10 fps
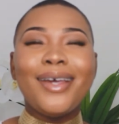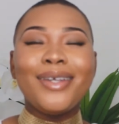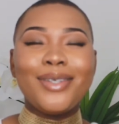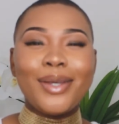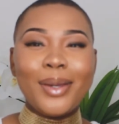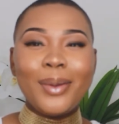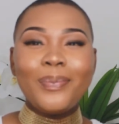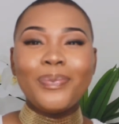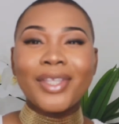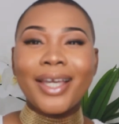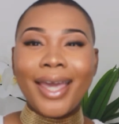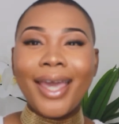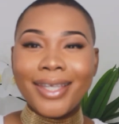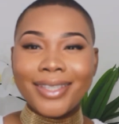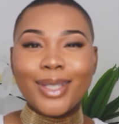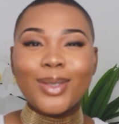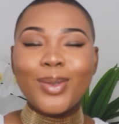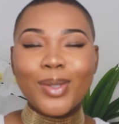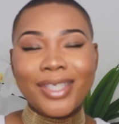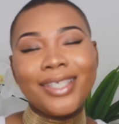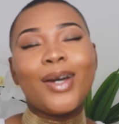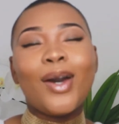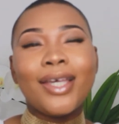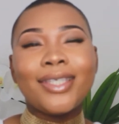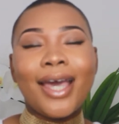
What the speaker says: she hates two-seater cars,